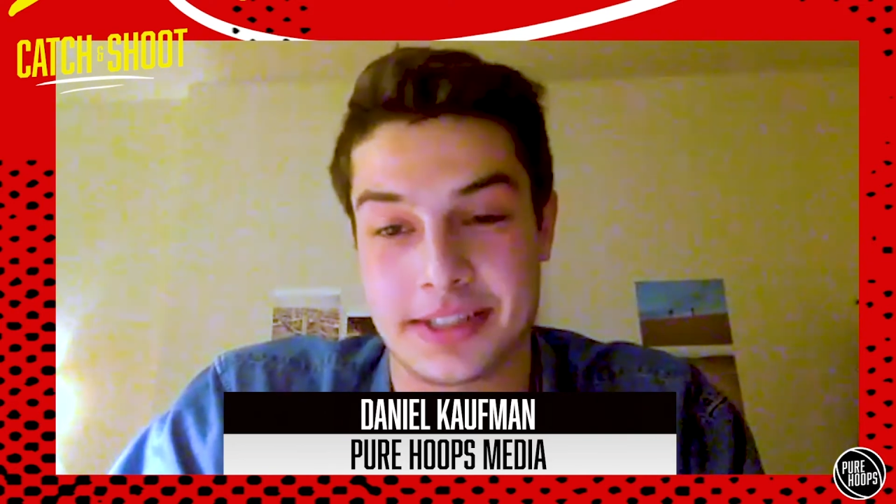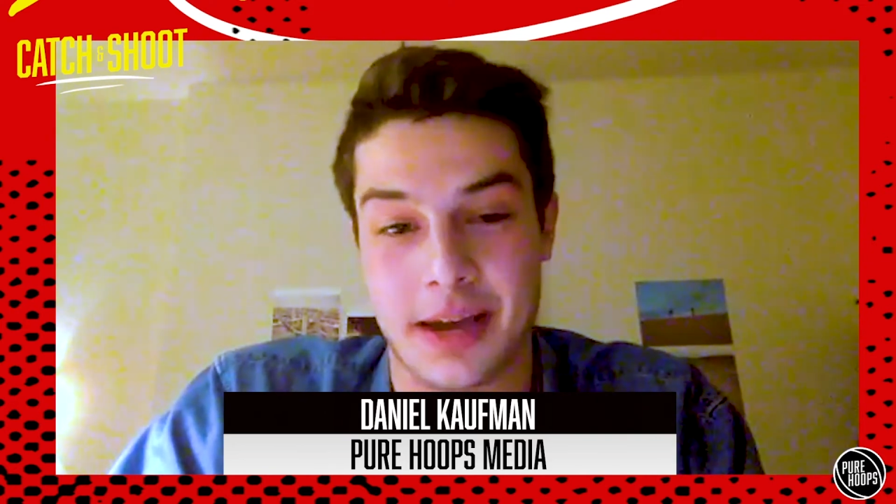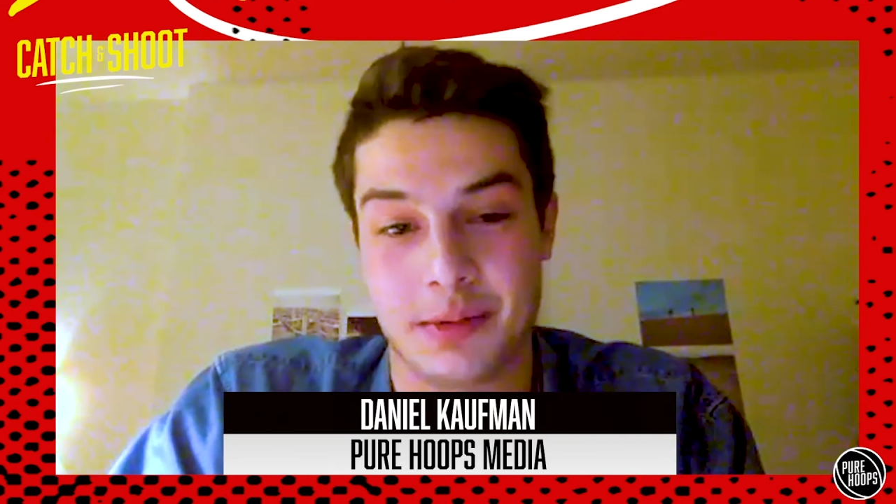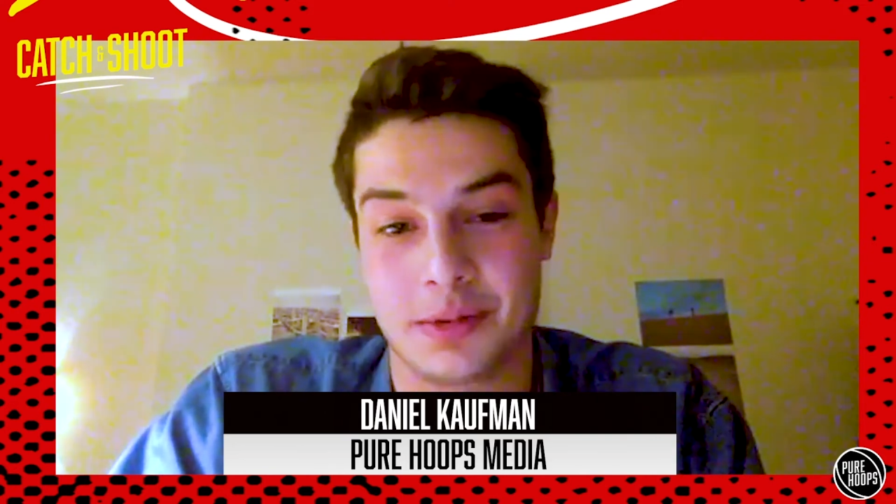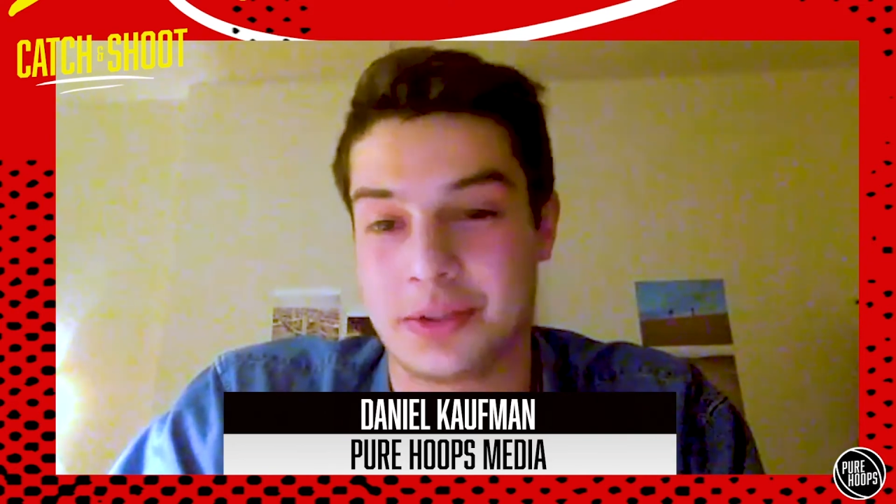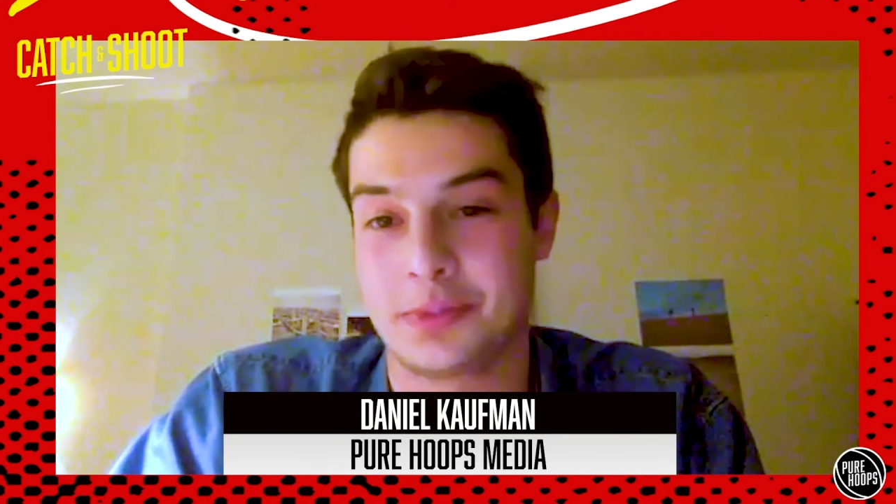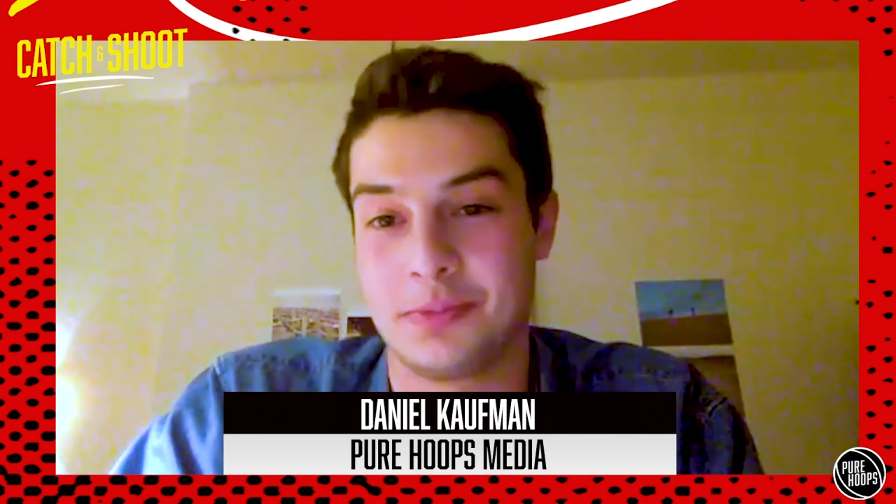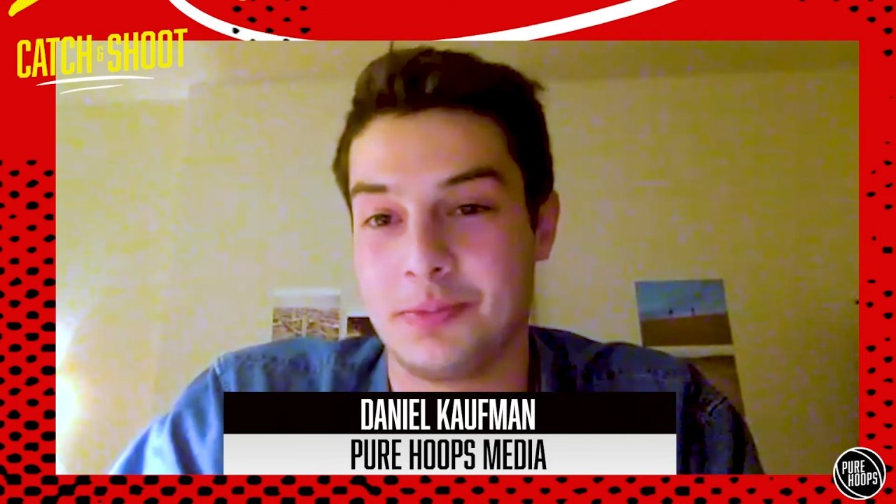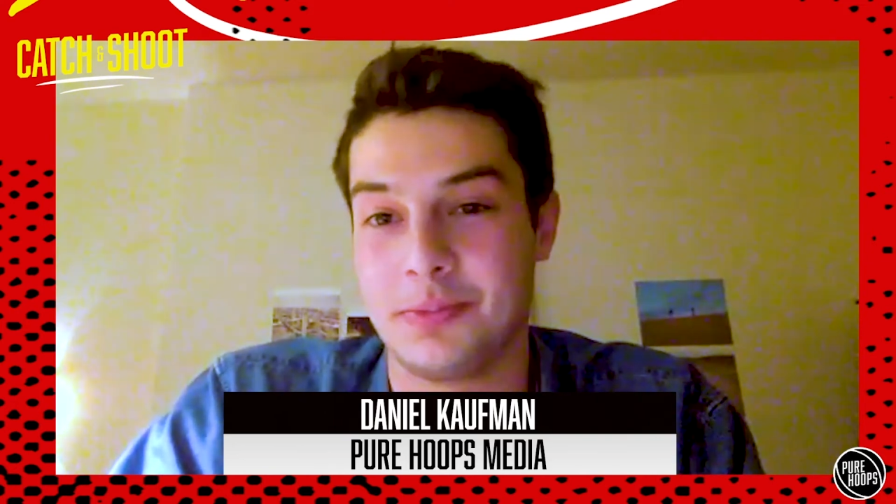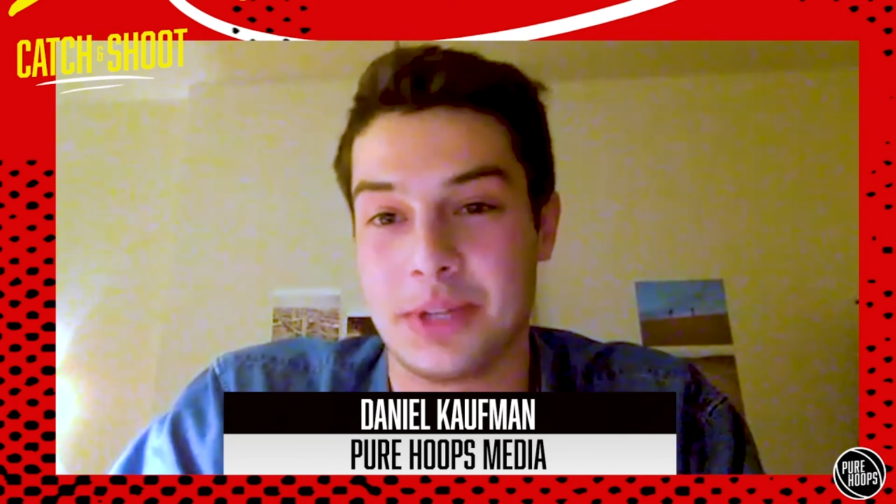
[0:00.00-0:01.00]
because that would just
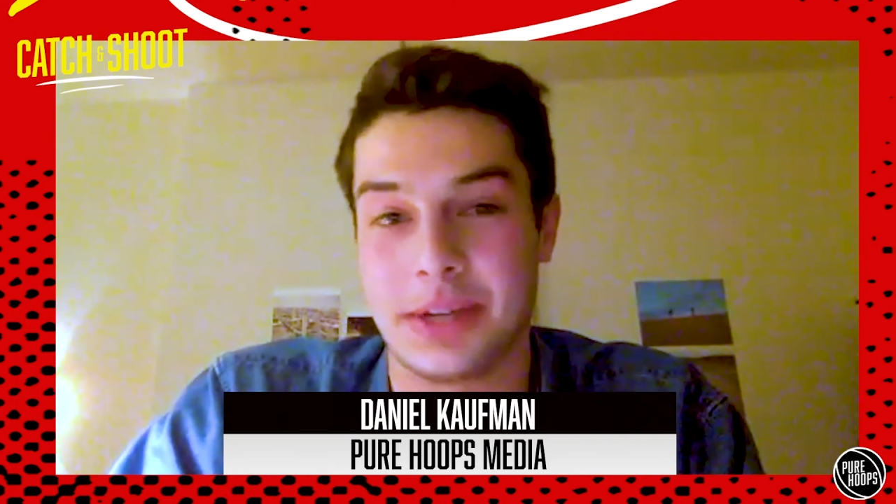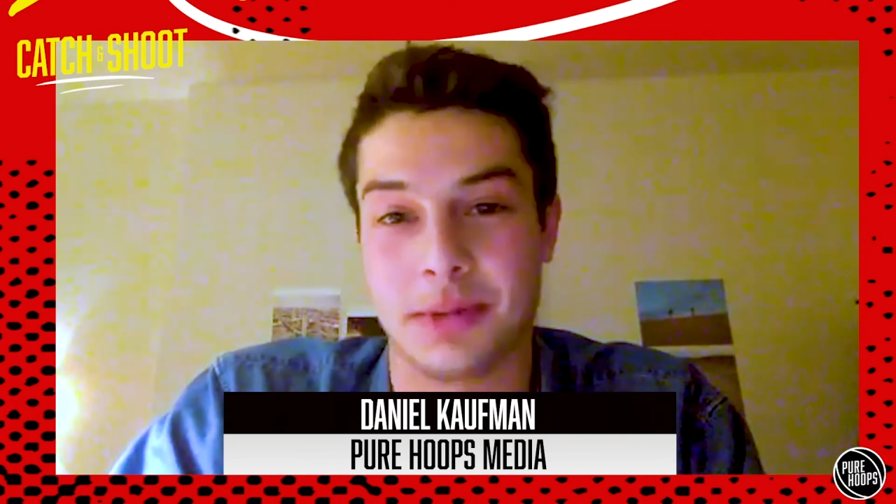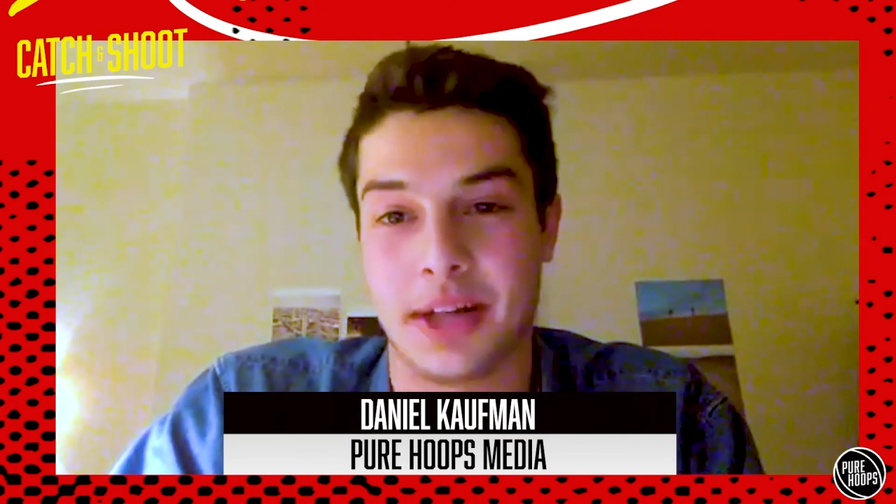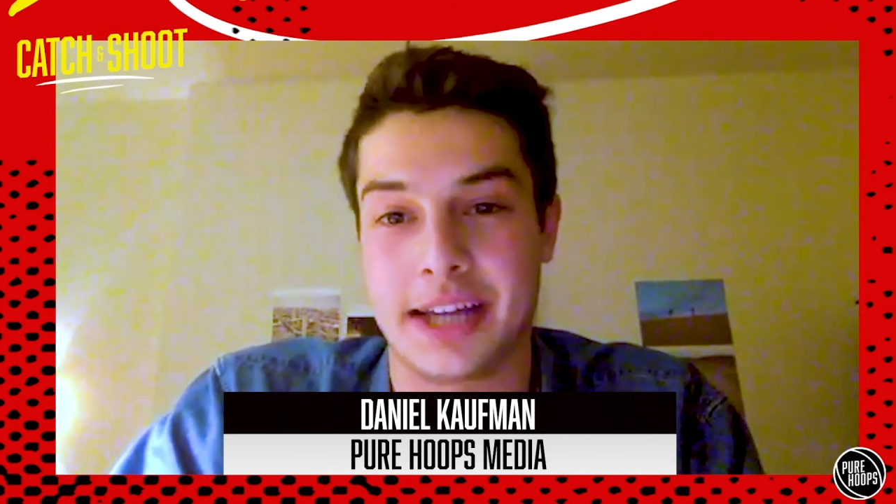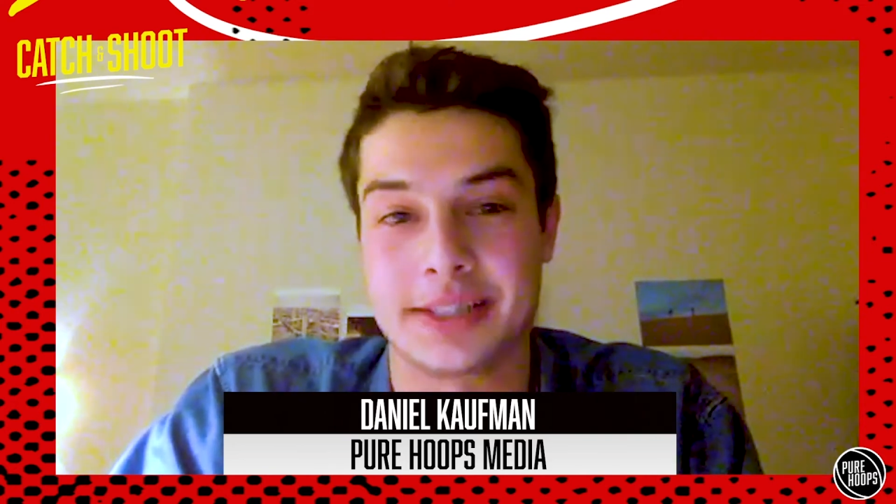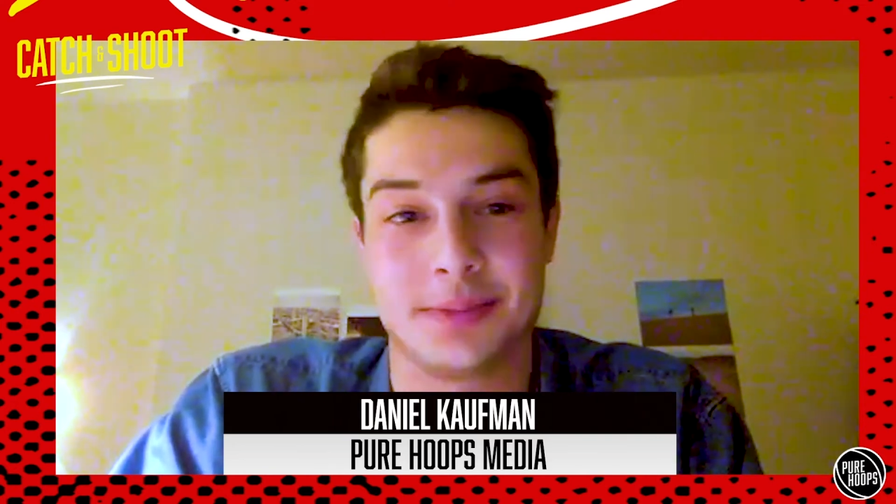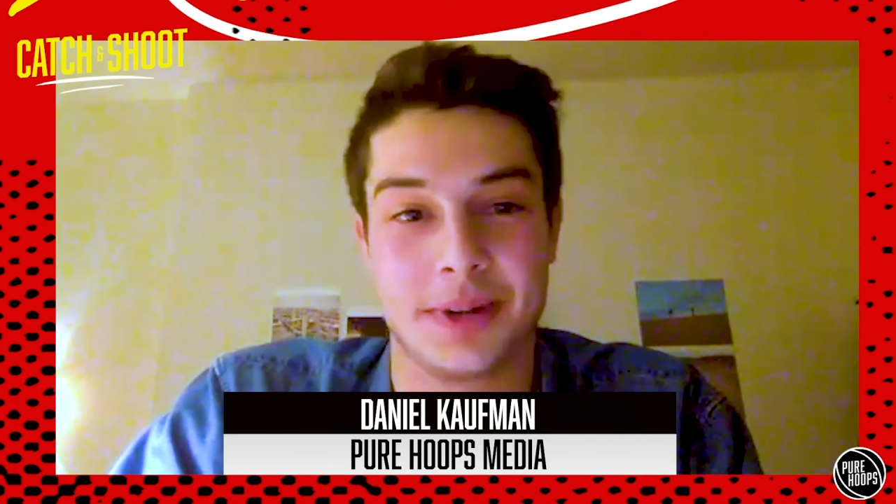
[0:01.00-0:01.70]
be a blast.